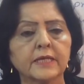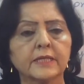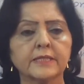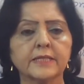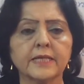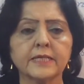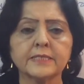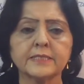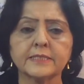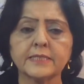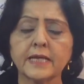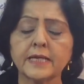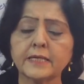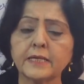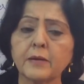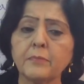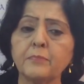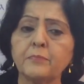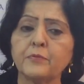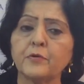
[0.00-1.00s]
they set
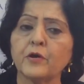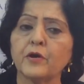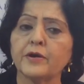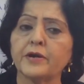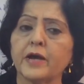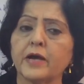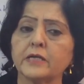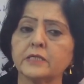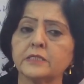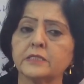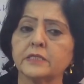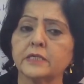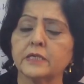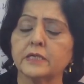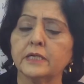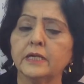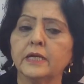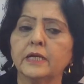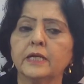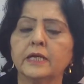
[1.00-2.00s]
up
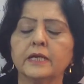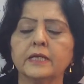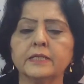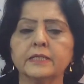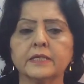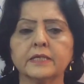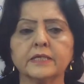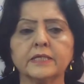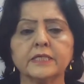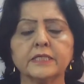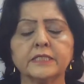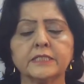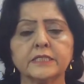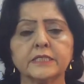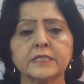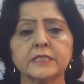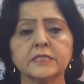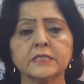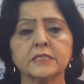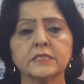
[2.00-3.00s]
production in the
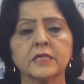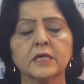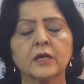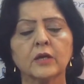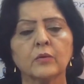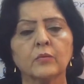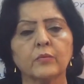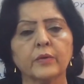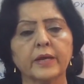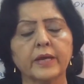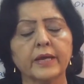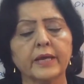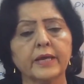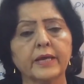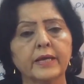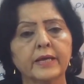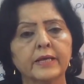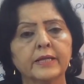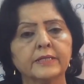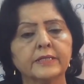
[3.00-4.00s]
regions where